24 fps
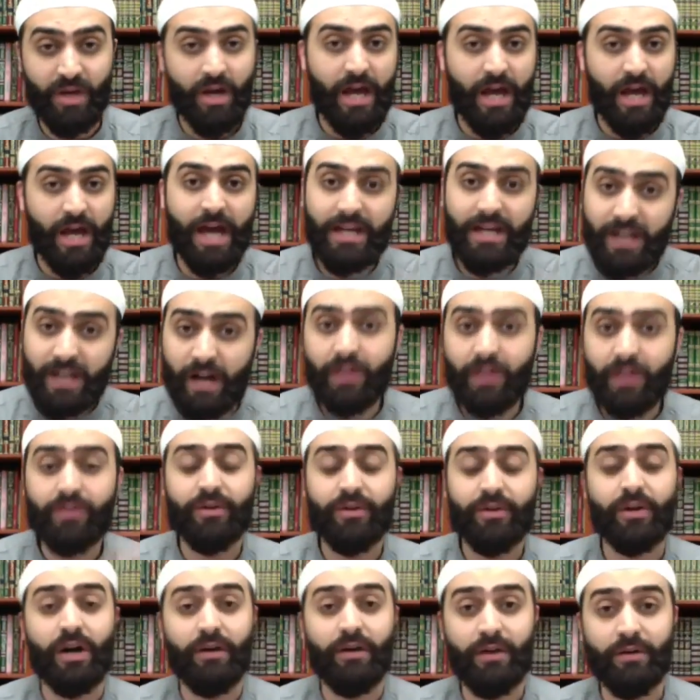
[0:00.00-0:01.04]

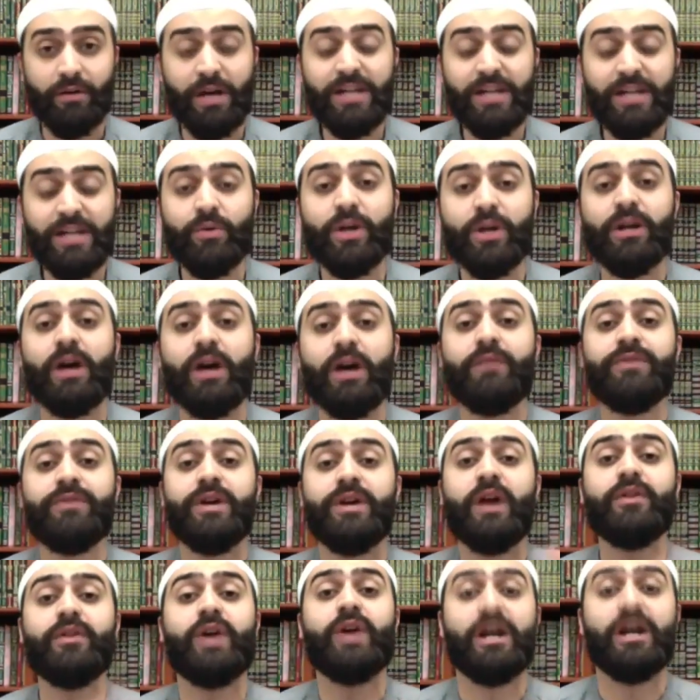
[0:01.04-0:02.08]
Any one of the
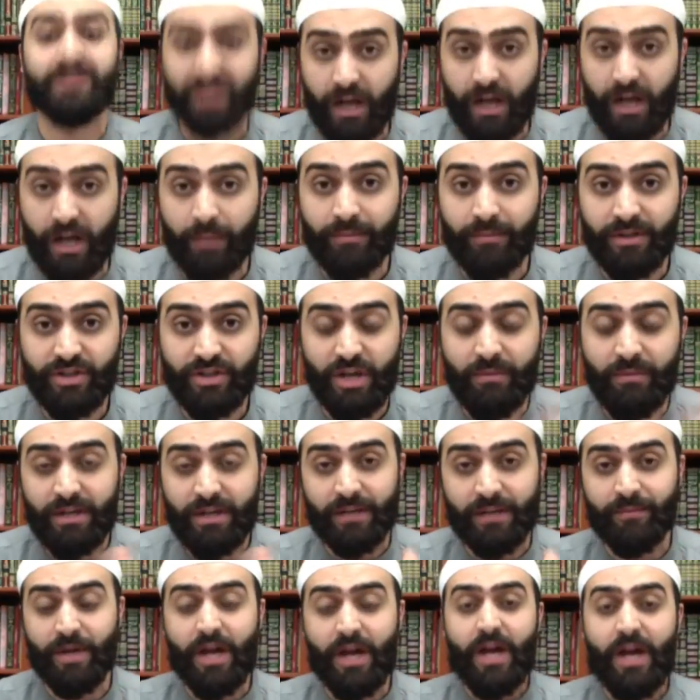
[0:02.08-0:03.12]
other ashab. Jamil.